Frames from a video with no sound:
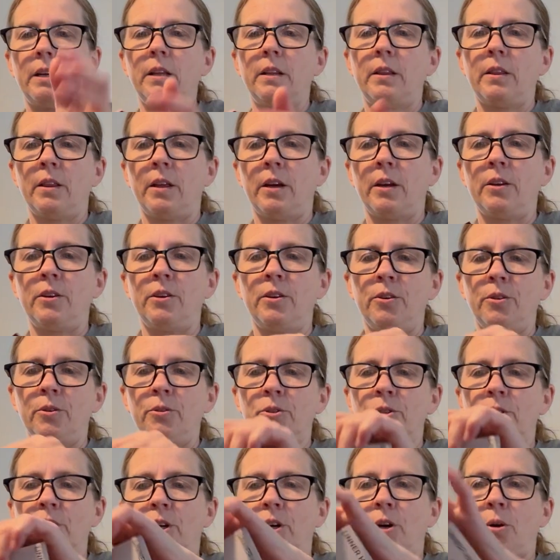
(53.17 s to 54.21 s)
The
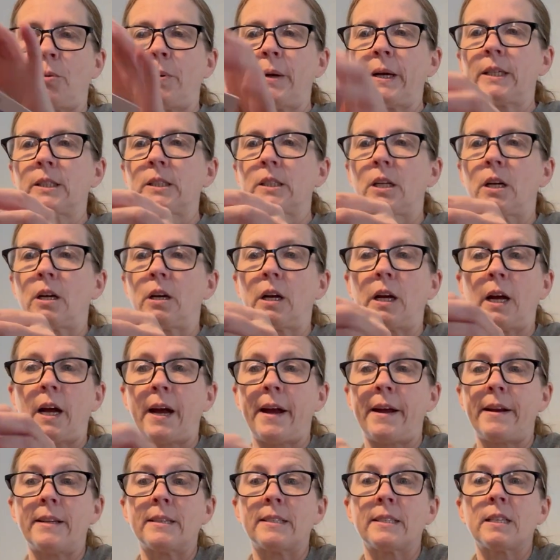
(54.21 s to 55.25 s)
user quick start
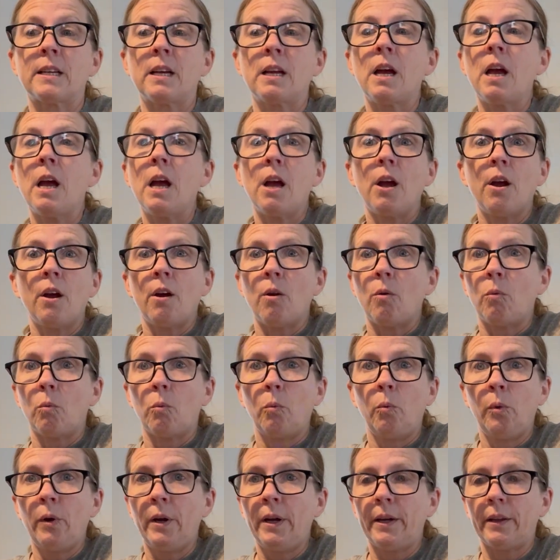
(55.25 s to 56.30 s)
guide is
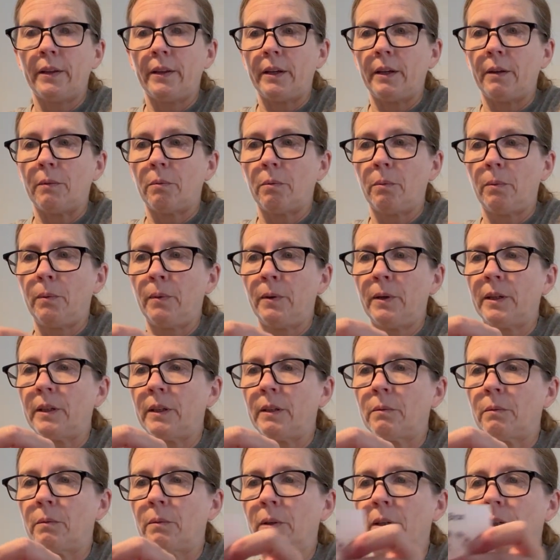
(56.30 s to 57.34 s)
really,
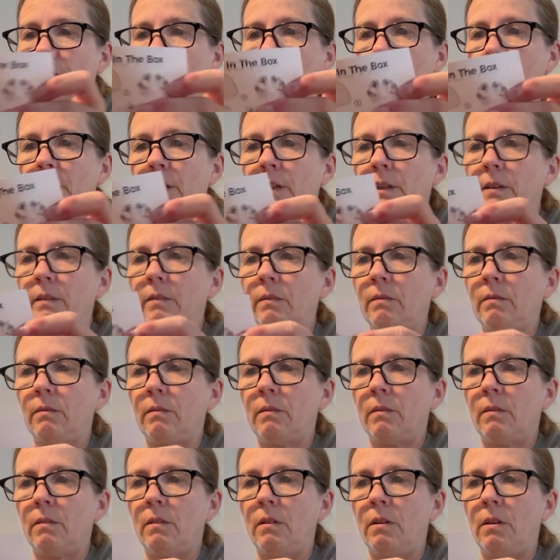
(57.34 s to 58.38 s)
really, really
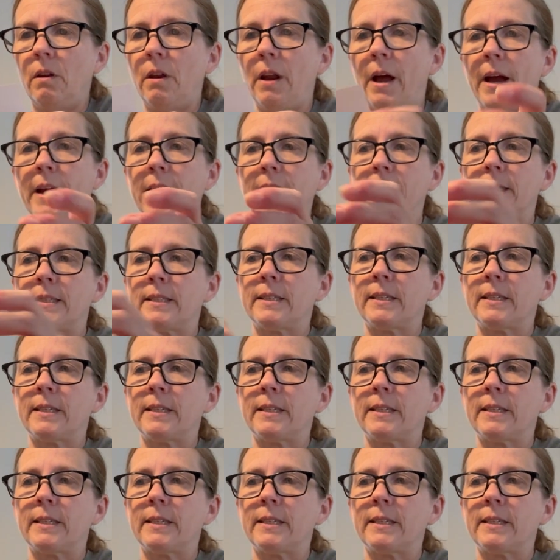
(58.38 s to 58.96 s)
nice